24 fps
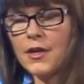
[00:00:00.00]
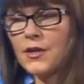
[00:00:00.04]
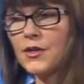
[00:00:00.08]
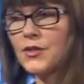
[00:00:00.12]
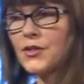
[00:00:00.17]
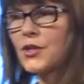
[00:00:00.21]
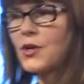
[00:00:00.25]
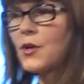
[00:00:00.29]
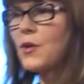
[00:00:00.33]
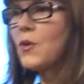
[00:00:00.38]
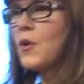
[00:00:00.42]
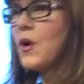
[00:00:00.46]

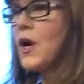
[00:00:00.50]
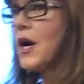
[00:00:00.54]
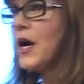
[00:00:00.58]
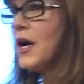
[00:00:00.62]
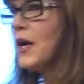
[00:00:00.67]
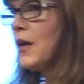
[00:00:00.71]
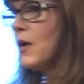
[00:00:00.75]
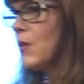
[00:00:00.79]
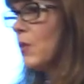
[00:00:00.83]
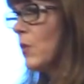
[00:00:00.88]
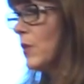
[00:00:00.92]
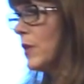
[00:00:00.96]
So
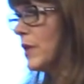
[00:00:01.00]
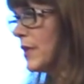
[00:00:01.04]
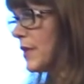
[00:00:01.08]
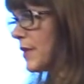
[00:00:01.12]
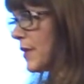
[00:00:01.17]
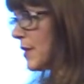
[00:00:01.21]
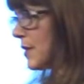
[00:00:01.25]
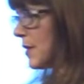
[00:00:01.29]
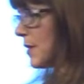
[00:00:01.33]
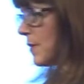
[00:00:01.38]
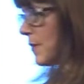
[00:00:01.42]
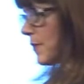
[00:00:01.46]

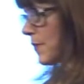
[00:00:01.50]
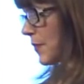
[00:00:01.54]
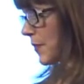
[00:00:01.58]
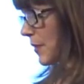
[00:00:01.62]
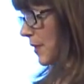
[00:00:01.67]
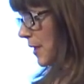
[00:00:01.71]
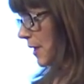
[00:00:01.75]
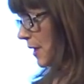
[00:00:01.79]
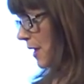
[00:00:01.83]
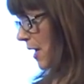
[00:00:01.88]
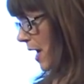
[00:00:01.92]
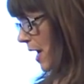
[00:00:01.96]

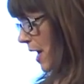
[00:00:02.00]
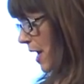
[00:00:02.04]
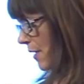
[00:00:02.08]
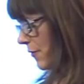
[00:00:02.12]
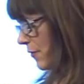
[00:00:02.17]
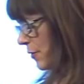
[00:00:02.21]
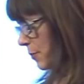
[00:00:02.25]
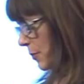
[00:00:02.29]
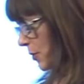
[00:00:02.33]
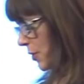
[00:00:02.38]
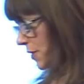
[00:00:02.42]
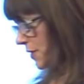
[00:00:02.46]
I have
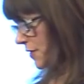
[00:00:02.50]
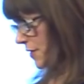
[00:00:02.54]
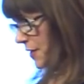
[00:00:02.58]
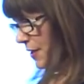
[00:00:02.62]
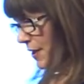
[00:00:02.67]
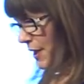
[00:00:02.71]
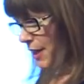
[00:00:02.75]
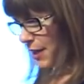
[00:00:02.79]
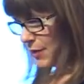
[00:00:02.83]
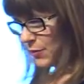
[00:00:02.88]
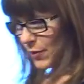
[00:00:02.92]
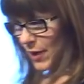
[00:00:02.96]
a person
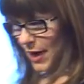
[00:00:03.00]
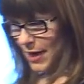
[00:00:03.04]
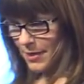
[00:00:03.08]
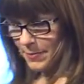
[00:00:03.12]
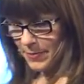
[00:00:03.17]
that I write